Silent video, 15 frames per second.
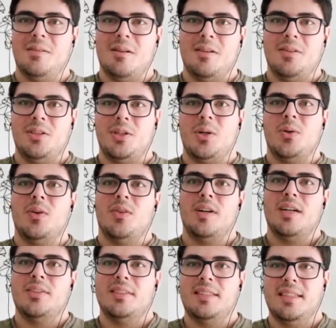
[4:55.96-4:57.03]
show
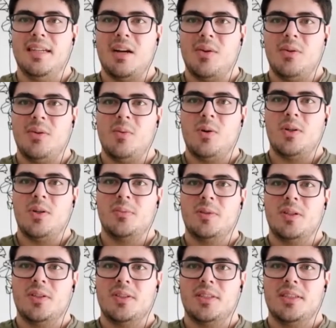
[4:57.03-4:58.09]
around how it works,
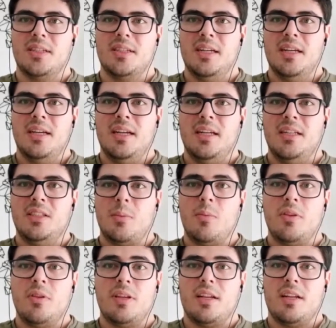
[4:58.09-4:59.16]
because it's
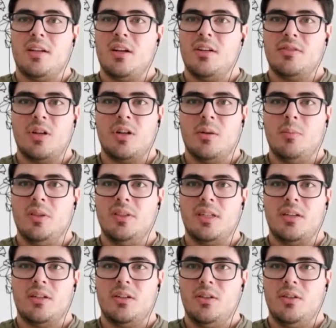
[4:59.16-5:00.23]
something that a lot of companies
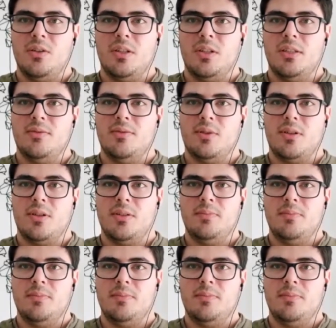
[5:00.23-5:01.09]
are looking for,